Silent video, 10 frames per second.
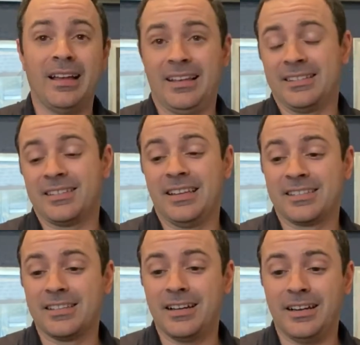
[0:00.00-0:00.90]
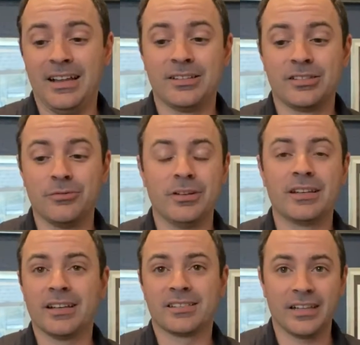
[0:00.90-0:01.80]
it's not as
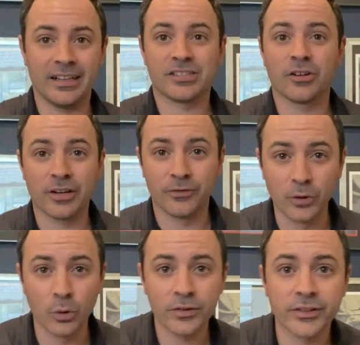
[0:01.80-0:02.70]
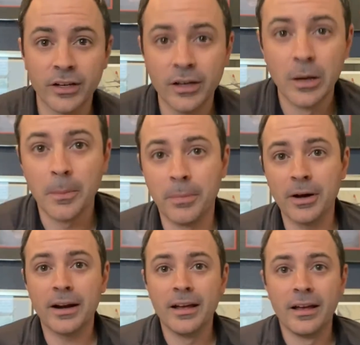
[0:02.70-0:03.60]
unique as say like sunken floors,
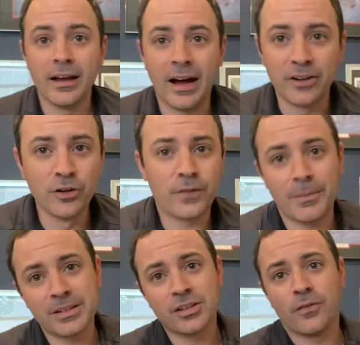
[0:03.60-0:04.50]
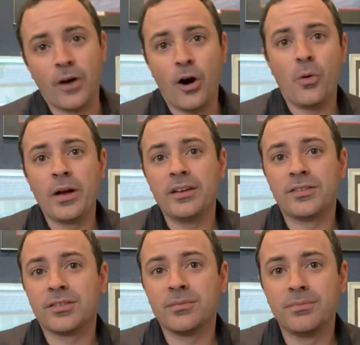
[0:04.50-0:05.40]
but I do find myself
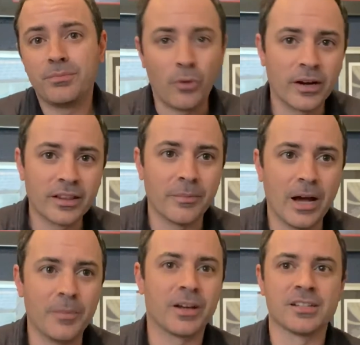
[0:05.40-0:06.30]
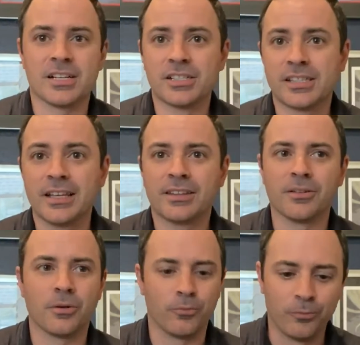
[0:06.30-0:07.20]
always pointing them out because I just think
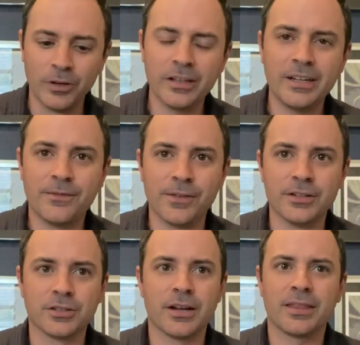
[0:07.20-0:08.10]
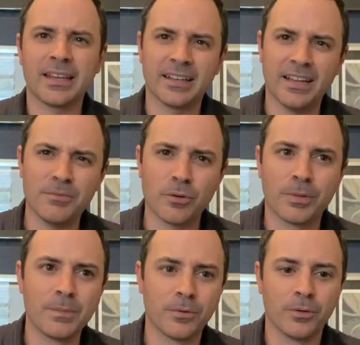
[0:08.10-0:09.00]
they're a really neat feature, and I think a lot more
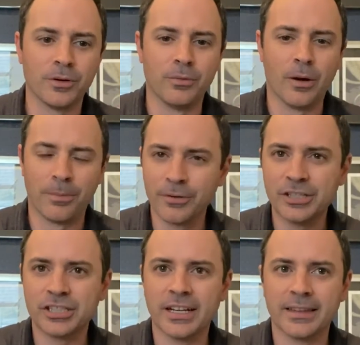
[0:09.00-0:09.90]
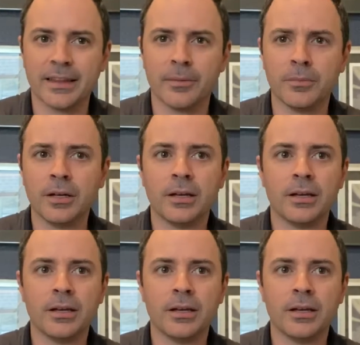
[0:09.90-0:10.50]
people would appreciate them,